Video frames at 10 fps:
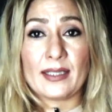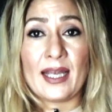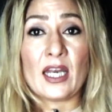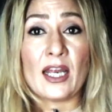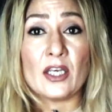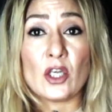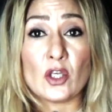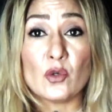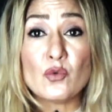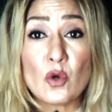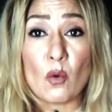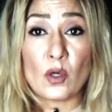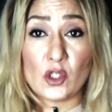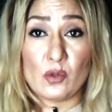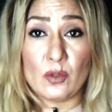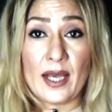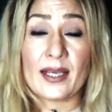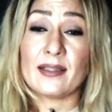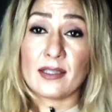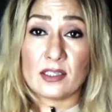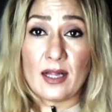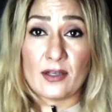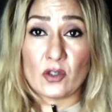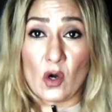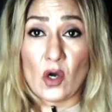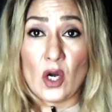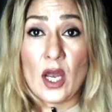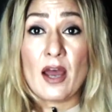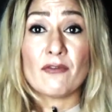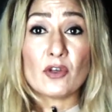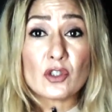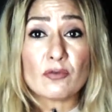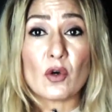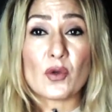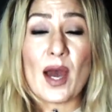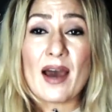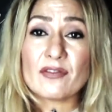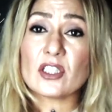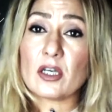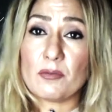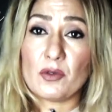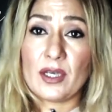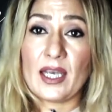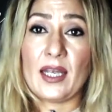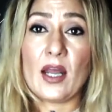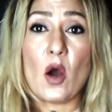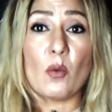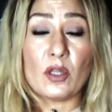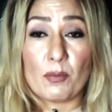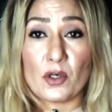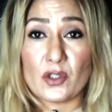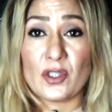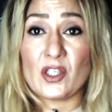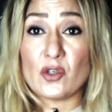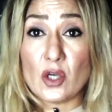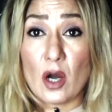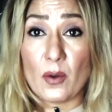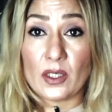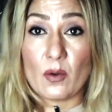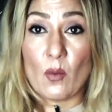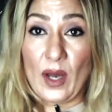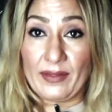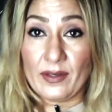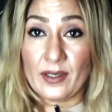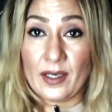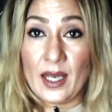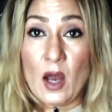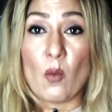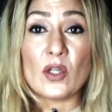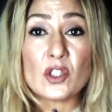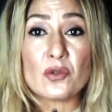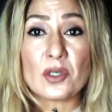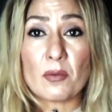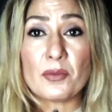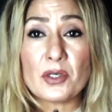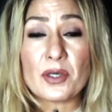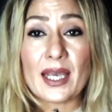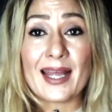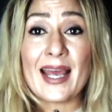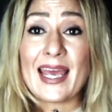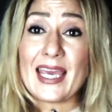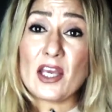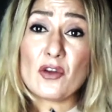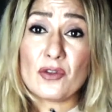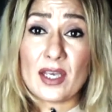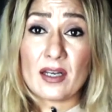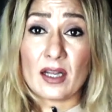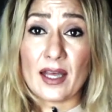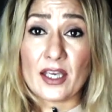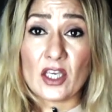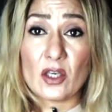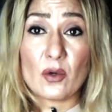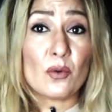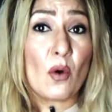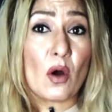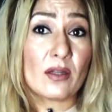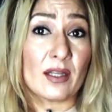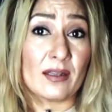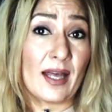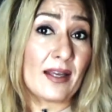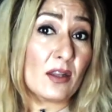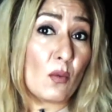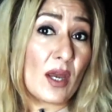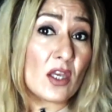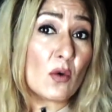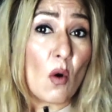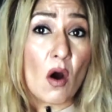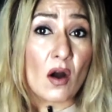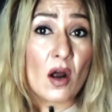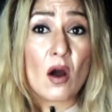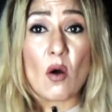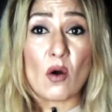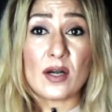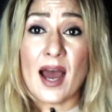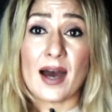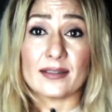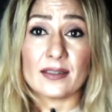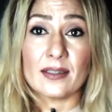and, and you know what you like and dislikes are, first of all, you have to communicate with the person that you're going with. Once you communicate, either they're gonna like you, they like the way you are, or not.